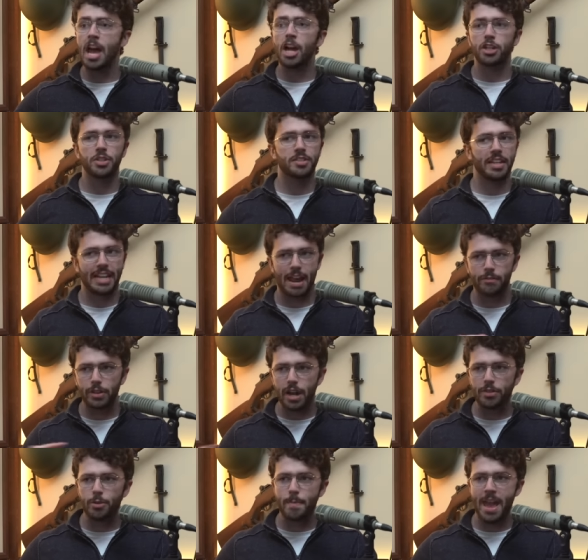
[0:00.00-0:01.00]
just like every
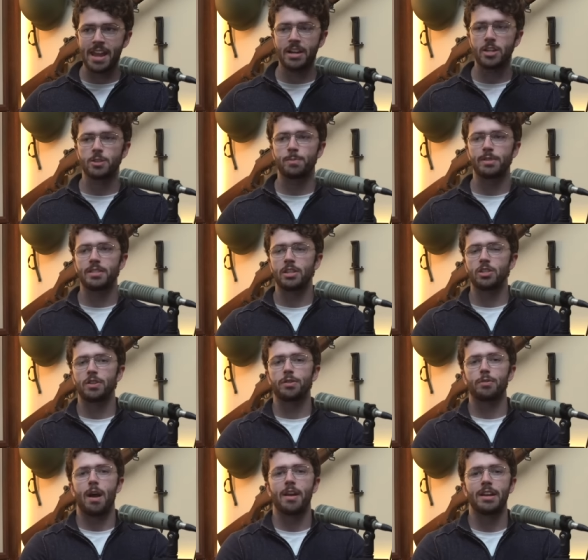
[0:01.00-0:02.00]
other man in his
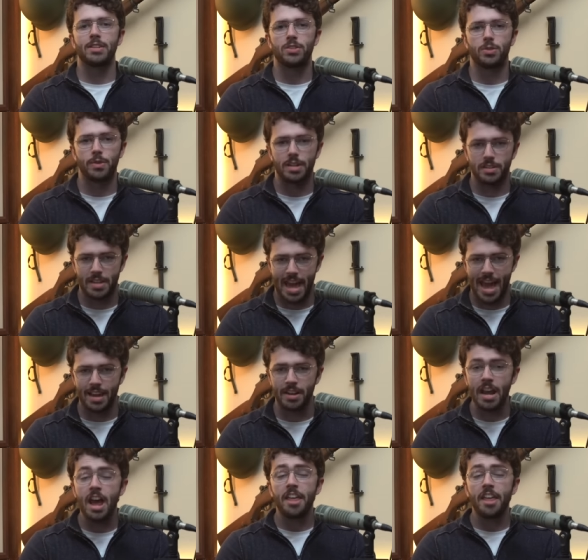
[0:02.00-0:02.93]
position throughout history has had.